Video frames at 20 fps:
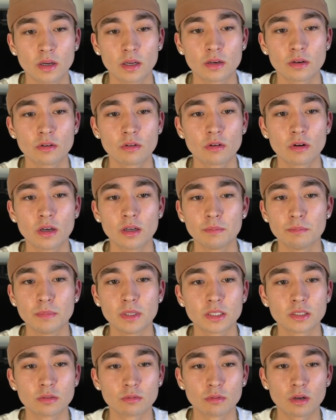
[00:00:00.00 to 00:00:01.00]
I know I
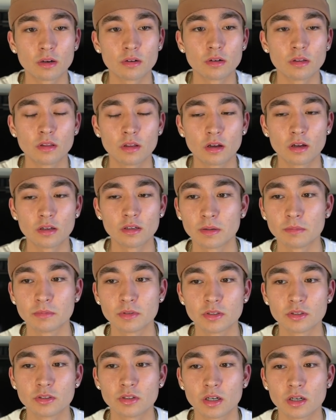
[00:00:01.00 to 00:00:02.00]
mess around a lot. I'm
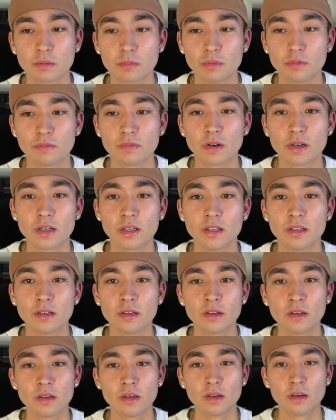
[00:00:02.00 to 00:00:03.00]
just trying to be funny.
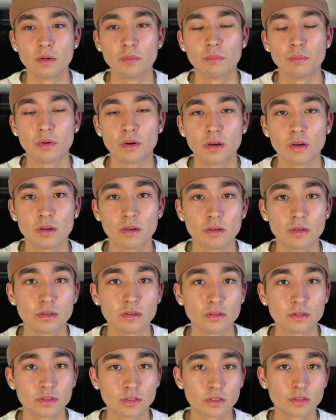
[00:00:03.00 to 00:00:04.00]
But
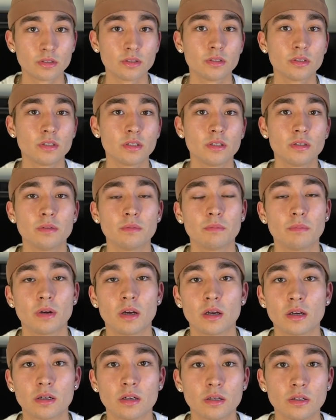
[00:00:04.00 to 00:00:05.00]
seriously,
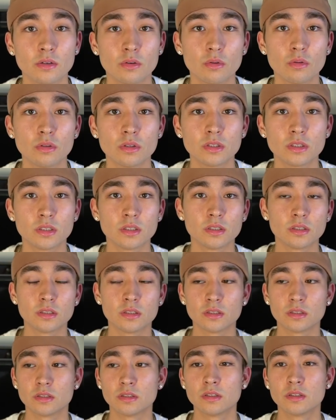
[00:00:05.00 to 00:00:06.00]
my condolences,
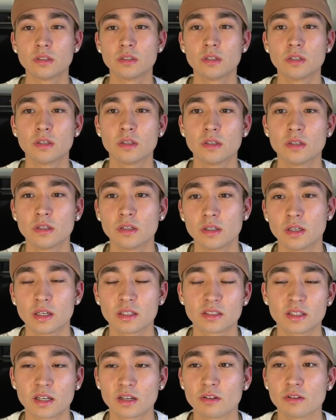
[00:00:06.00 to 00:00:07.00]
and
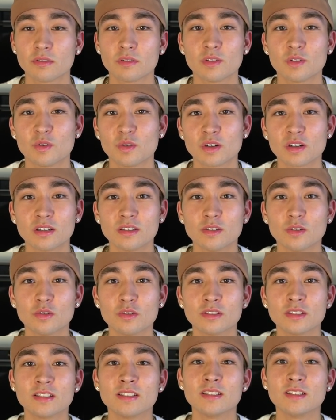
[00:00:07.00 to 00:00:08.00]
actually I don't even know what
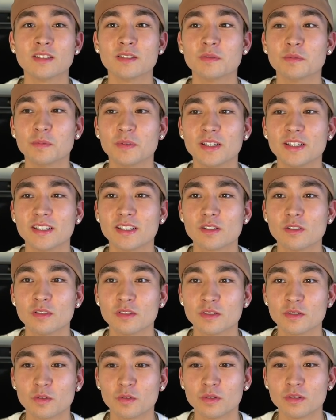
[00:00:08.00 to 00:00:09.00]
condolences is mean.
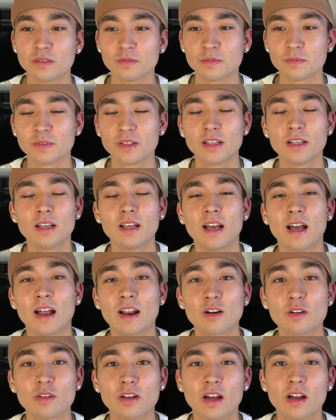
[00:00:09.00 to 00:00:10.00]
I
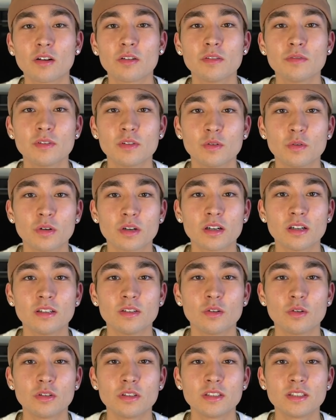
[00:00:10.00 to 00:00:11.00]
don't even know what
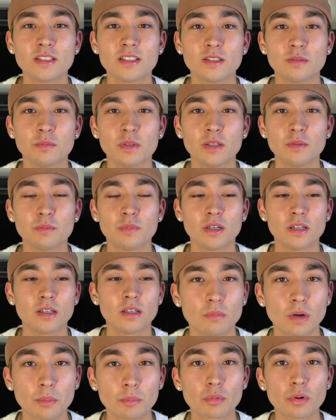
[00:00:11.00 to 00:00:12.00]
condolences mean, but
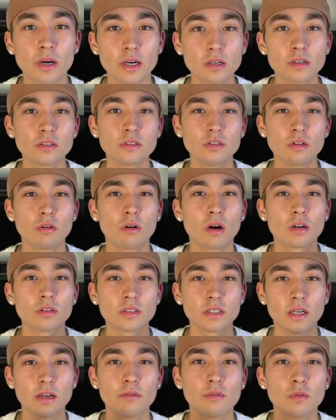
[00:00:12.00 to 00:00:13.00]
my prayers go out
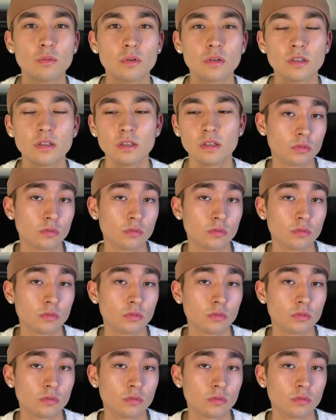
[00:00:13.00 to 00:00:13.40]
to everyone.